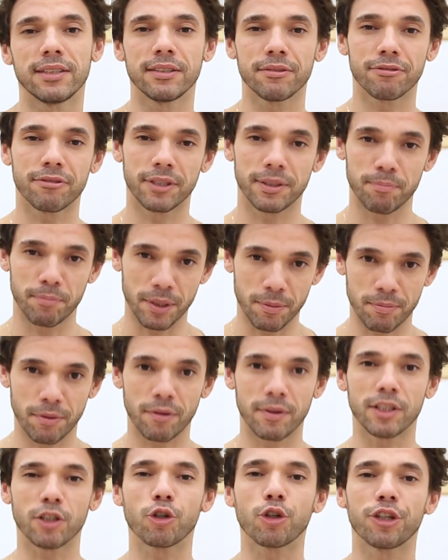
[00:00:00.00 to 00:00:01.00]
different
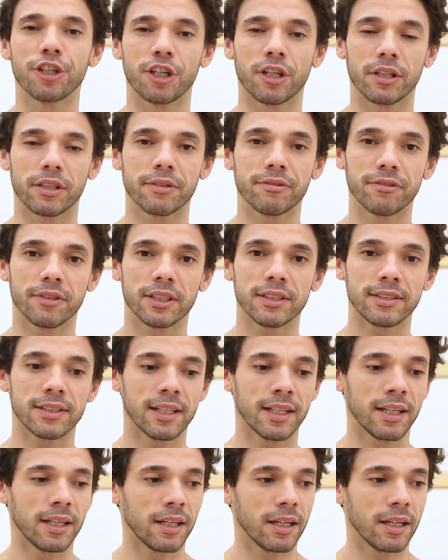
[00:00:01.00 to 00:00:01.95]
people and choreographers,